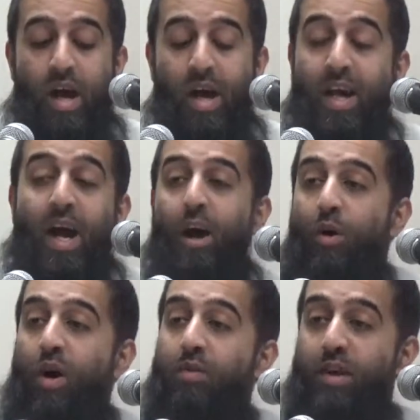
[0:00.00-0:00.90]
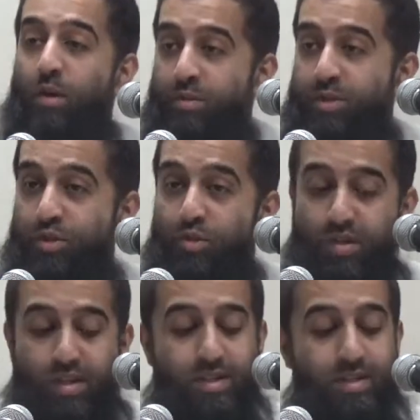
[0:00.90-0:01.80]
and how are they going to do
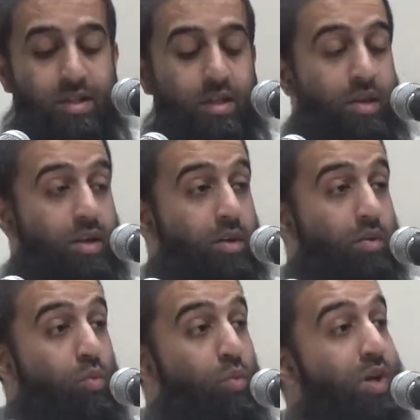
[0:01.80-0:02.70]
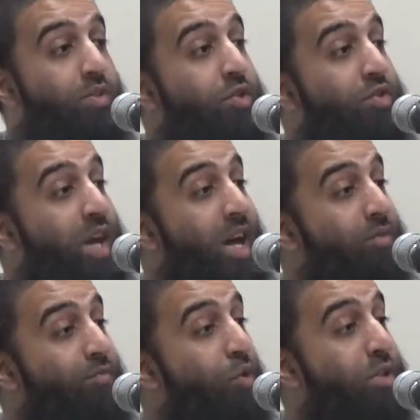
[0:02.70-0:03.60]
this? With
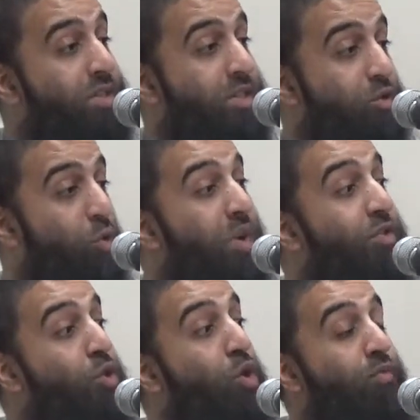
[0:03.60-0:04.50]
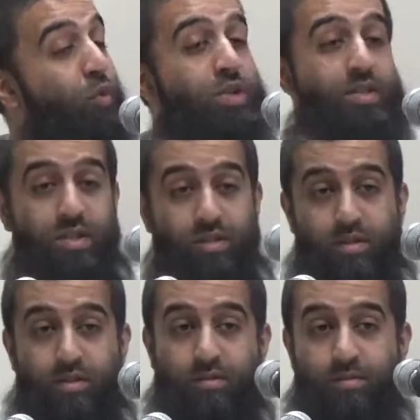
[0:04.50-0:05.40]
their voices or with your
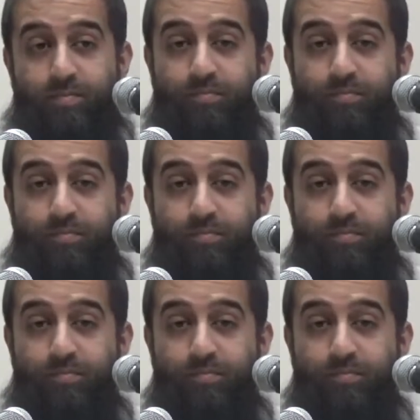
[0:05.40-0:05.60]
voices.